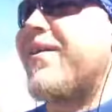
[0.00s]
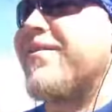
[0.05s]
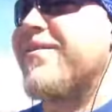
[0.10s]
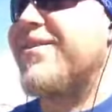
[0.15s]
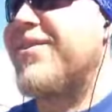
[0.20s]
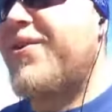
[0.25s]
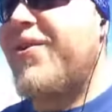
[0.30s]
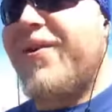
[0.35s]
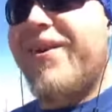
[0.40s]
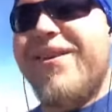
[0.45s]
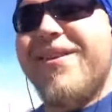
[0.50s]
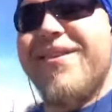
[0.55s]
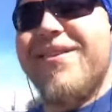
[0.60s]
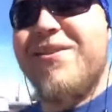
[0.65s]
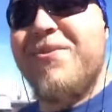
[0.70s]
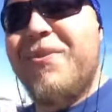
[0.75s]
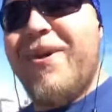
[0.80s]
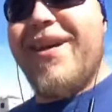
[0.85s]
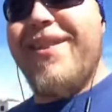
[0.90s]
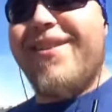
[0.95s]
enjoying this
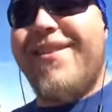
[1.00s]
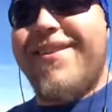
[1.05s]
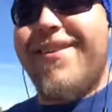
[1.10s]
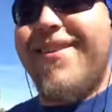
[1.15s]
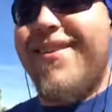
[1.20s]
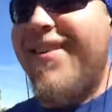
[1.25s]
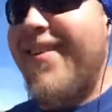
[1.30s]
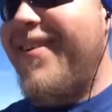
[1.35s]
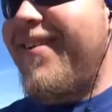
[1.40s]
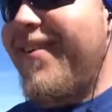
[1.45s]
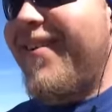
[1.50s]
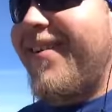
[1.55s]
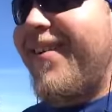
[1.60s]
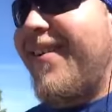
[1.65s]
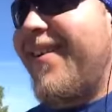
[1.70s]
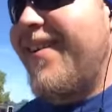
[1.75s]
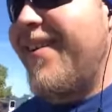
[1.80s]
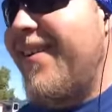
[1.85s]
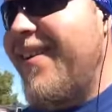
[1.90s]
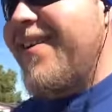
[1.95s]
weather.
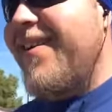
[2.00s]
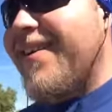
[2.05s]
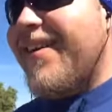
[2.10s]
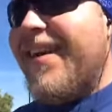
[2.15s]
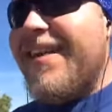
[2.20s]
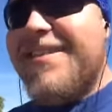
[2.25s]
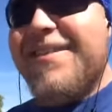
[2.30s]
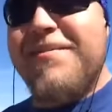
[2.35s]
Guys,